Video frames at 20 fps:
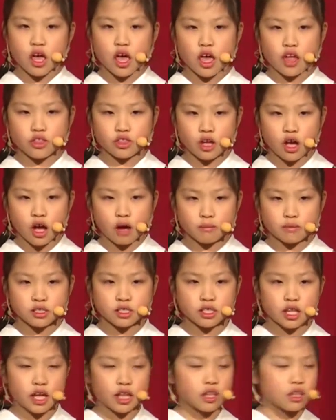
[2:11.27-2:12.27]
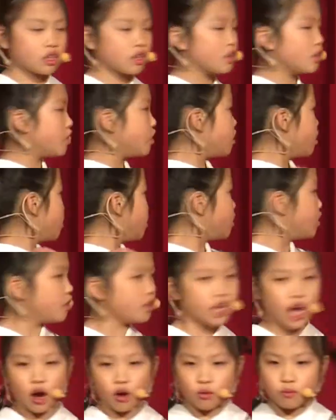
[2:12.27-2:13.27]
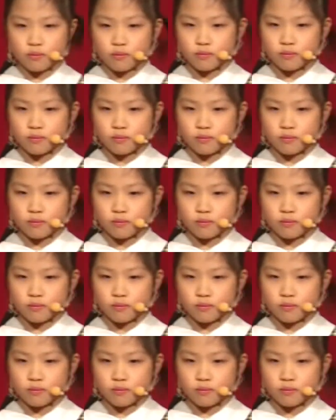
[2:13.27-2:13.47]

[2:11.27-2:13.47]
And Thomas said, "No."